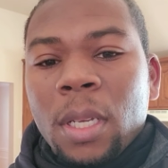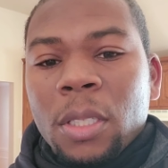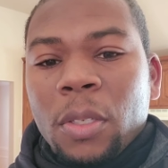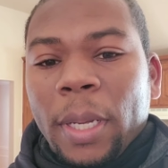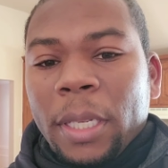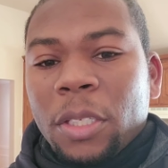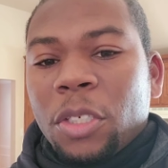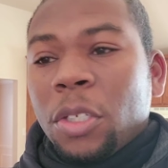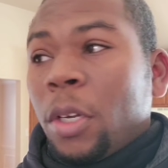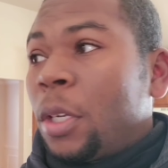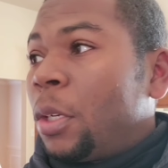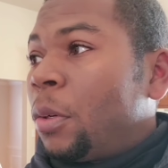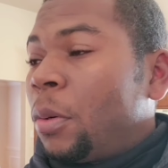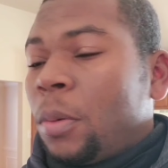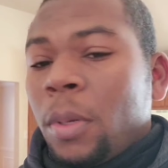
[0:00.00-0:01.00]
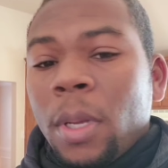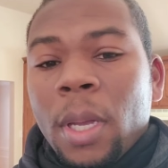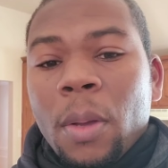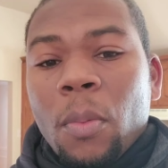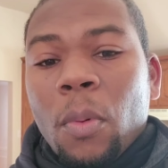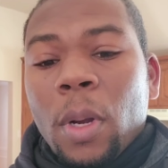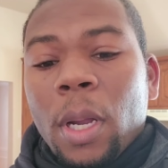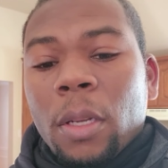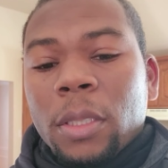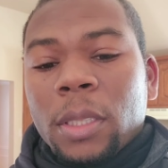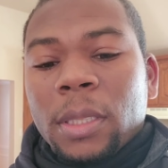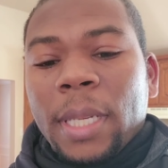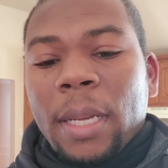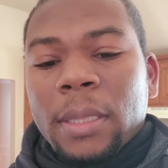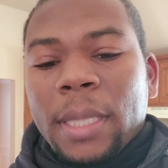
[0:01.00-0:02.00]
so I can show you what else
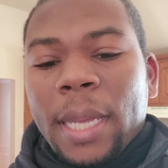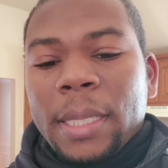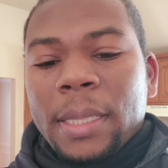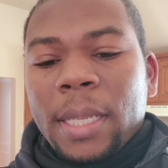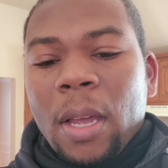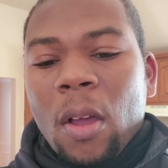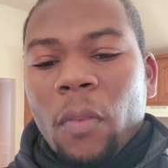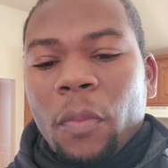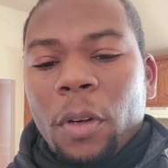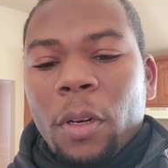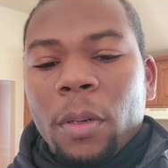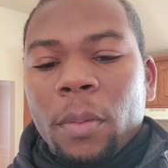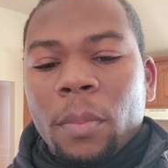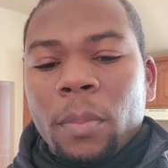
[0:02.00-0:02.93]
this house has to offer.